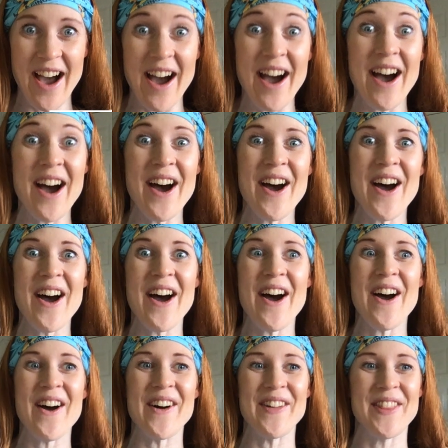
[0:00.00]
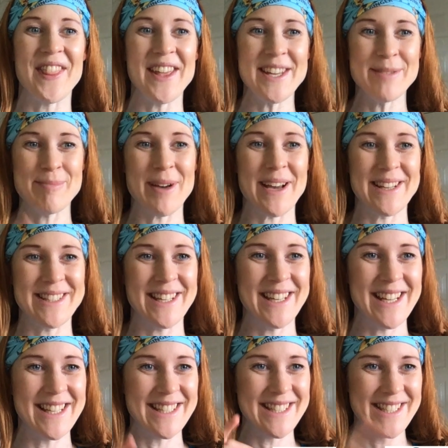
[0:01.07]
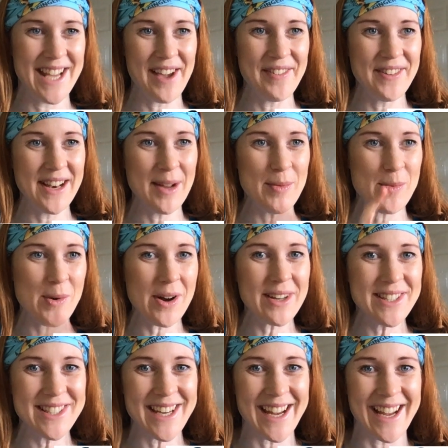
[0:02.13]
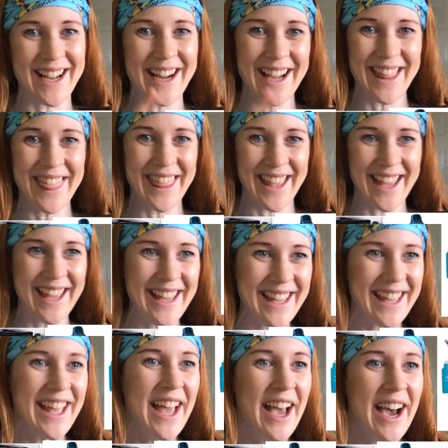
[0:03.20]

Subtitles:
Ah, this person is definitely watching, I think.